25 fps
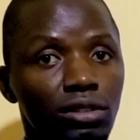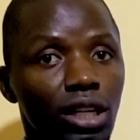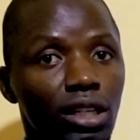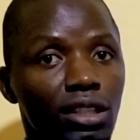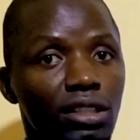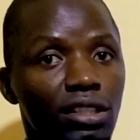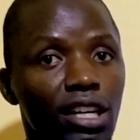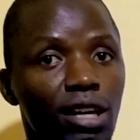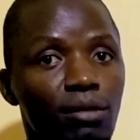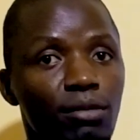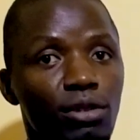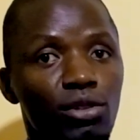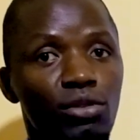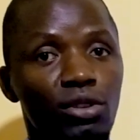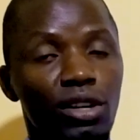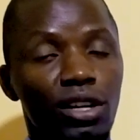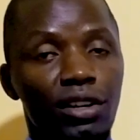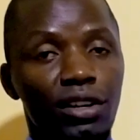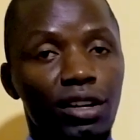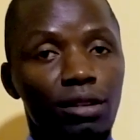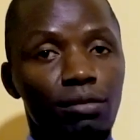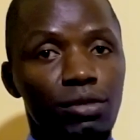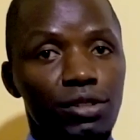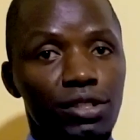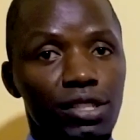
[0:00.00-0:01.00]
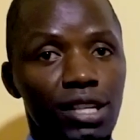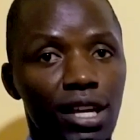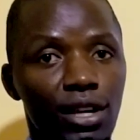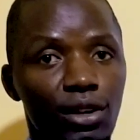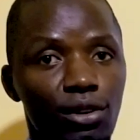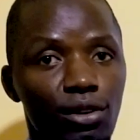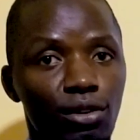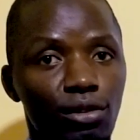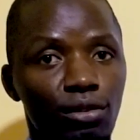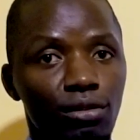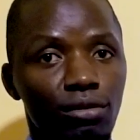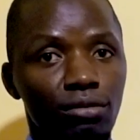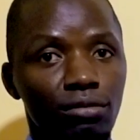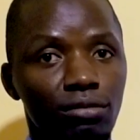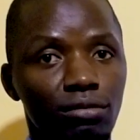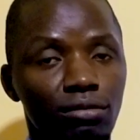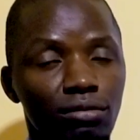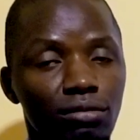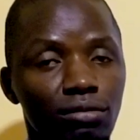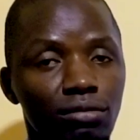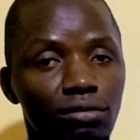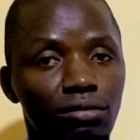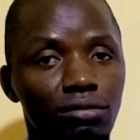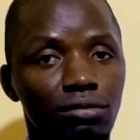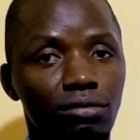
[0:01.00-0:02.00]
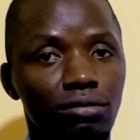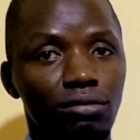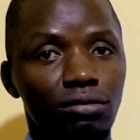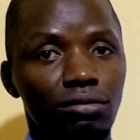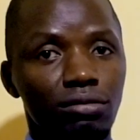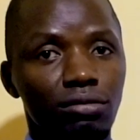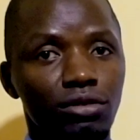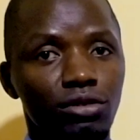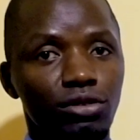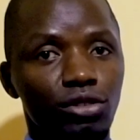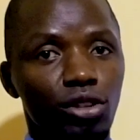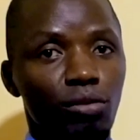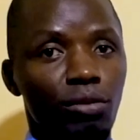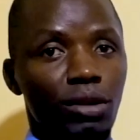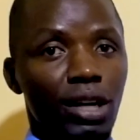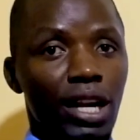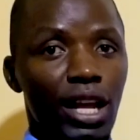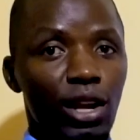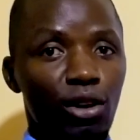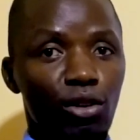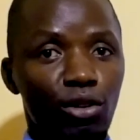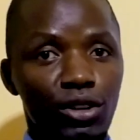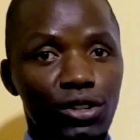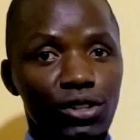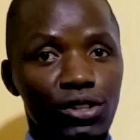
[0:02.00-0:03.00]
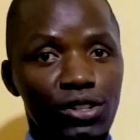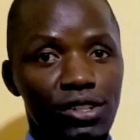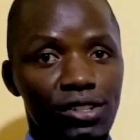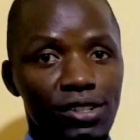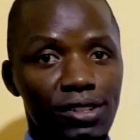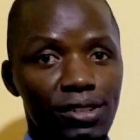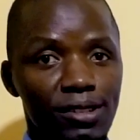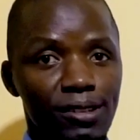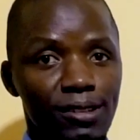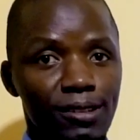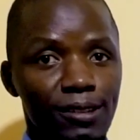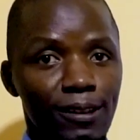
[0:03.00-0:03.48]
that came into the Krebs cycle from glycolysis.